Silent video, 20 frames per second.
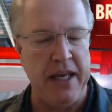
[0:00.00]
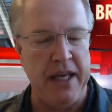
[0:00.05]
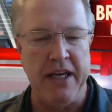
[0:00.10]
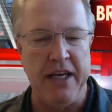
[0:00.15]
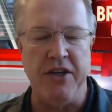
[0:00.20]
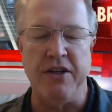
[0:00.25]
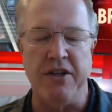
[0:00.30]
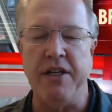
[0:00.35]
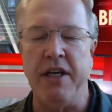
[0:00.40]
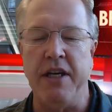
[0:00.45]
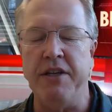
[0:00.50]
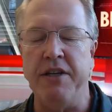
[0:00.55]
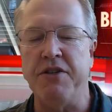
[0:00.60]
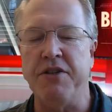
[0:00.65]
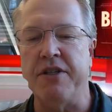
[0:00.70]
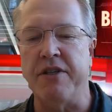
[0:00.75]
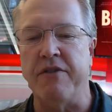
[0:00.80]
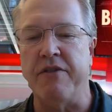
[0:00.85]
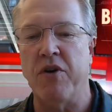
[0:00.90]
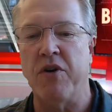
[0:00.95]
Your
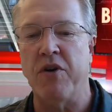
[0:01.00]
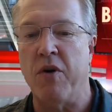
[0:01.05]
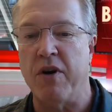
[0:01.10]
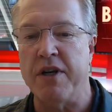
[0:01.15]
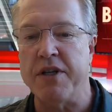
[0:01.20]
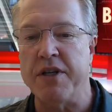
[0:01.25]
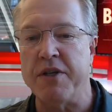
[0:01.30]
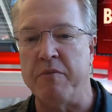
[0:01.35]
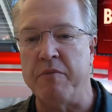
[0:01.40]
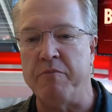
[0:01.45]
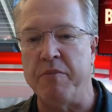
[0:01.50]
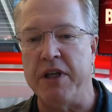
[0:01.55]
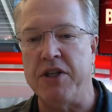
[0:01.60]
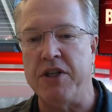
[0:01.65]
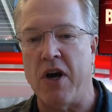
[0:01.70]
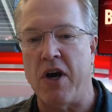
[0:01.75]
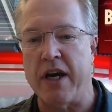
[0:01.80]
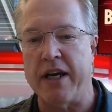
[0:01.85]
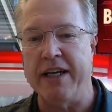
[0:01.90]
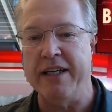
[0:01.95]
teachers, of course, will be
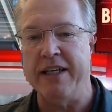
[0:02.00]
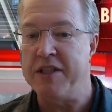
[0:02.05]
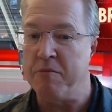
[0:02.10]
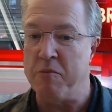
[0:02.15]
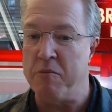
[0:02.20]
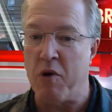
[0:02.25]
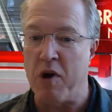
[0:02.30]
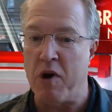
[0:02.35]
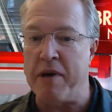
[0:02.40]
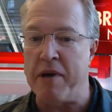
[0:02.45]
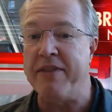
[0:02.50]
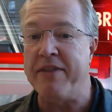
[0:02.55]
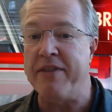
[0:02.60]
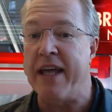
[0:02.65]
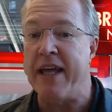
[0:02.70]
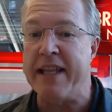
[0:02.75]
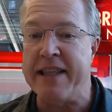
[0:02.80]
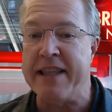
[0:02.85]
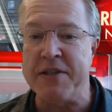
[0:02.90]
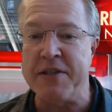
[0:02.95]
talking to you more about
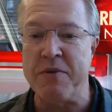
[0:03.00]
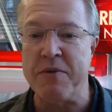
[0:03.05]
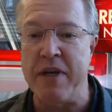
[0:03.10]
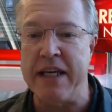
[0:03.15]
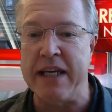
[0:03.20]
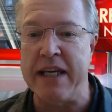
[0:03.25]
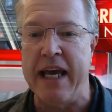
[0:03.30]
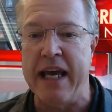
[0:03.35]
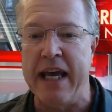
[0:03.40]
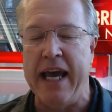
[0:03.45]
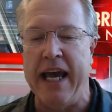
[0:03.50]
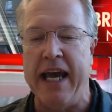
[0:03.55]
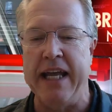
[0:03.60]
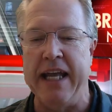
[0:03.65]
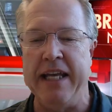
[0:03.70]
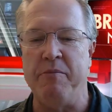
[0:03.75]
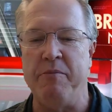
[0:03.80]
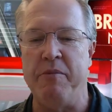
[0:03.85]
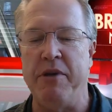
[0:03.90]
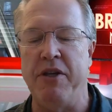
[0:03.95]
that this week,
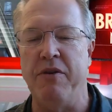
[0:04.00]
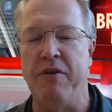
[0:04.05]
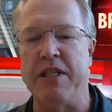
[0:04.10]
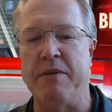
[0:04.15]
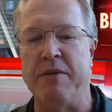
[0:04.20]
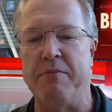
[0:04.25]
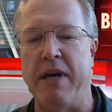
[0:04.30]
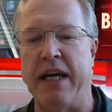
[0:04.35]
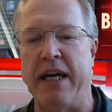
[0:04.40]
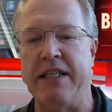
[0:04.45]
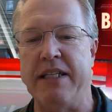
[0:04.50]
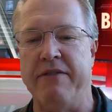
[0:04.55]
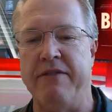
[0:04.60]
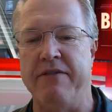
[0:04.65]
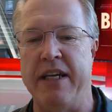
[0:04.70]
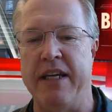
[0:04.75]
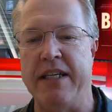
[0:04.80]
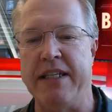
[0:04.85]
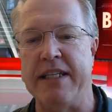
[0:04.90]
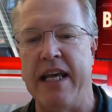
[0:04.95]
and you'll be doing some
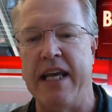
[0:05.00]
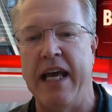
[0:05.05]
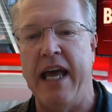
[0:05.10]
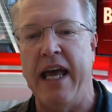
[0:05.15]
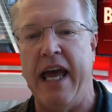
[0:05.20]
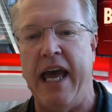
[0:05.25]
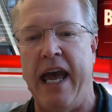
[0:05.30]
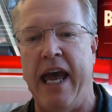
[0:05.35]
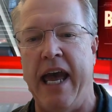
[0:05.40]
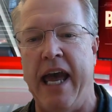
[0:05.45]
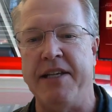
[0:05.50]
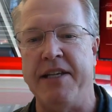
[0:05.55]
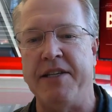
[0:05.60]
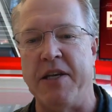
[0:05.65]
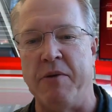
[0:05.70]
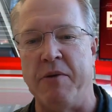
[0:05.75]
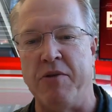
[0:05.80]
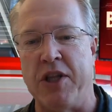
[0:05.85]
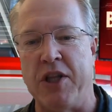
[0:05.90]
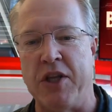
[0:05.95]
activities and
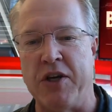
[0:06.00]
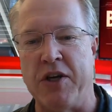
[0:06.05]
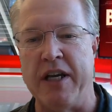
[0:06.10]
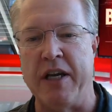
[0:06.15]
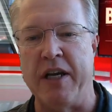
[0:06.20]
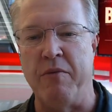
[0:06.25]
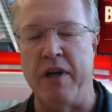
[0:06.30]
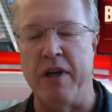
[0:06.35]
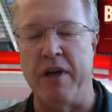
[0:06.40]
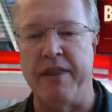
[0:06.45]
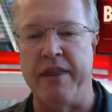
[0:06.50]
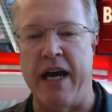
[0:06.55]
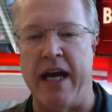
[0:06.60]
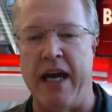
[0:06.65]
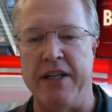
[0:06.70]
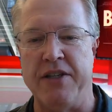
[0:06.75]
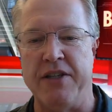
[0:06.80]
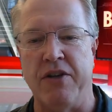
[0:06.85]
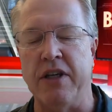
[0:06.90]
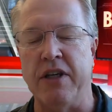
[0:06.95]
some learning with
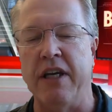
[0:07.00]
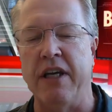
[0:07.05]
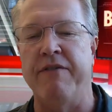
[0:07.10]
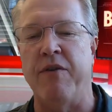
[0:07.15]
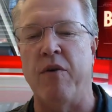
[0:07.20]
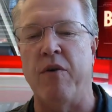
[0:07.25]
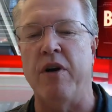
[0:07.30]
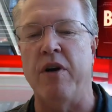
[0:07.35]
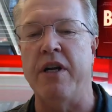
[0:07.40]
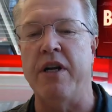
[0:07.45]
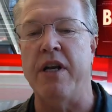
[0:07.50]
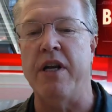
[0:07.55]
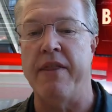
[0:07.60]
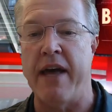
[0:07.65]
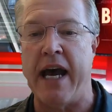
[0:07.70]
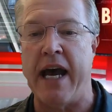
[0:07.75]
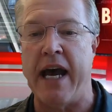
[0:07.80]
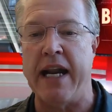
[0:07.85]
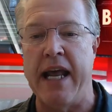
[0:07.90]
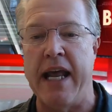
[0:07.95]
that. So looking forward to
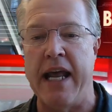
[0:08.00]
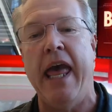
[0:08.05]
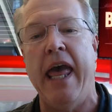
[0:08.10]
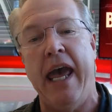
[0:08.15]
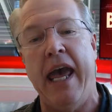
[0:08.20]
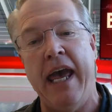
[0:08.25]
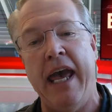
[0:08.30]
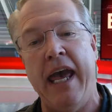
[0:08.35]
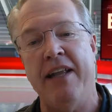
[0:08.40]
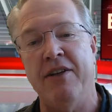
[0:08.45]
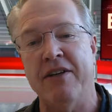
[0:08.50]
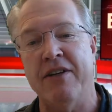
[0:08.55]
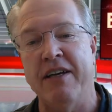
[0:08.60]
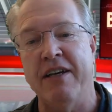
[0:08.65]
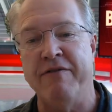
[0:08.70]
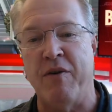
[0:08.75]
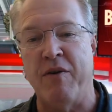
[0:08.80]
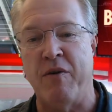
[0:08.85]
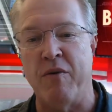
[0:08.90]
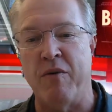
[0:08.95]
that and looking
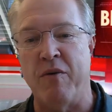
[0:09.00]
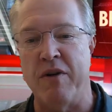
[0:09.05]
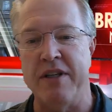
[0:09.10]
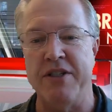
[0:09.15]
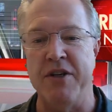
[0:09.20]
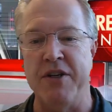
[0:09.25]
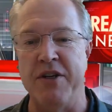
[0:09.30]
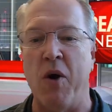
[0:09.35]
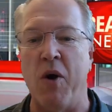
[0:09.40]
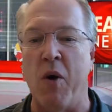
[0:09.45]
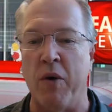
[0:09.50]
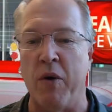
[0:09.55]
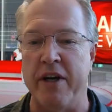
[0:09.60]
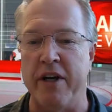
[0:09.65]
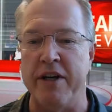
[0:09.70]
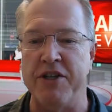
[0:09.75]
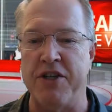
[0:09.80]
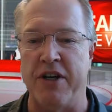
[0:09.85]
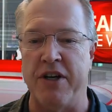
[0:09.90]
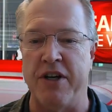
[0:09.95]
forward to Orange
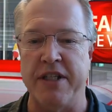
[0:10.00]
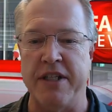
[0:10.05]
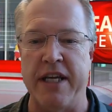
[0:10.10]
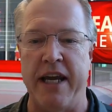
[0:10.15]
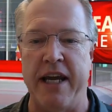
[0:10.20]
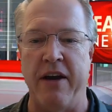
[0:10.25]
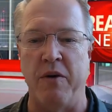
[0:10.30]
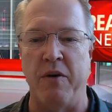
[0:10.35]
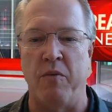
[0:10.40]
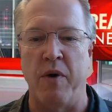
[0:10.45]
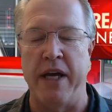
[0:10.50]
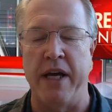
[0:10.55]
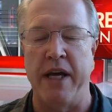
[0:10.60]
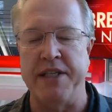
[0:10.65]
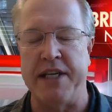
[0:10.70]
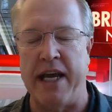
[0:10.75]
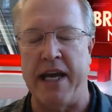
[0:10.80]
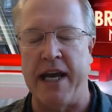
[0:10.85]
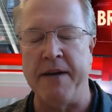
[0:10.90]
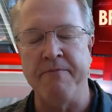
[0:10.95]
Shirt Day on
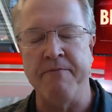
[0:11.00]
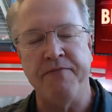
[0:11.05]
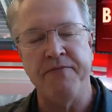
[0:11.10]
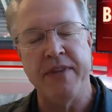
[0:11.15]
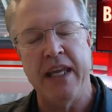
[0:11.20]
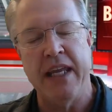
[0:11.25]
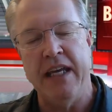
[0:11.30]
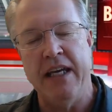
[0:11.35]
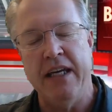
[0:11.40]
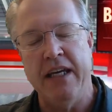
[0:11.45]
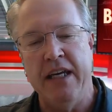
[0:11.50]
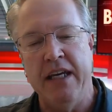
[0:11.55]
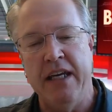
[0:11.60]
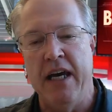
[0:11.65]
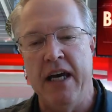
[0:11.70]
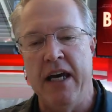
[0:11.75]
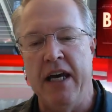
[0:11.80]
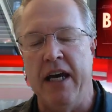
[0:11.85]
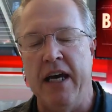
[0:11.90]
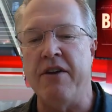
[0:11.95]
Wednesday.
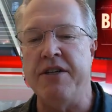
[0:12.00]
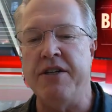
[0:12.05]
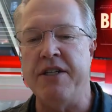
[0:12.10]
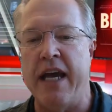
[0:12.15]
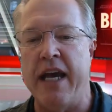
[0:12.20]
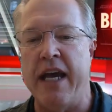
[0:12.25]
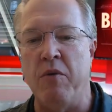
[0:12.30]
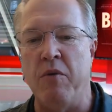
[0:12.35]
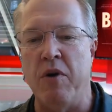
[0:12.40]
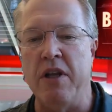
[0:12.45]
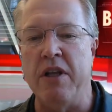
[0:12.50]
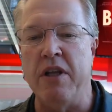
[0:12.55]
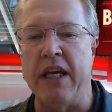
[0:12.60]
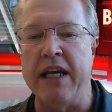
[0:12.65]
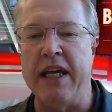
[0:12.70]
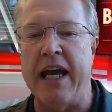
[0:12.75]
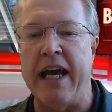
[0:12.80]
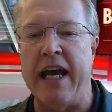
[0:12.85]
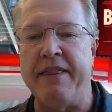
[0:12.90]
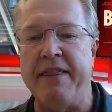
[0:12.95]
Another day we're
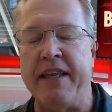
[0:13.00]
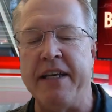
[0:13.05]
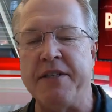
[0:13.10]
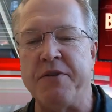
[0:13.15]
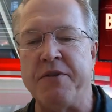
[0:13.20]
looking at this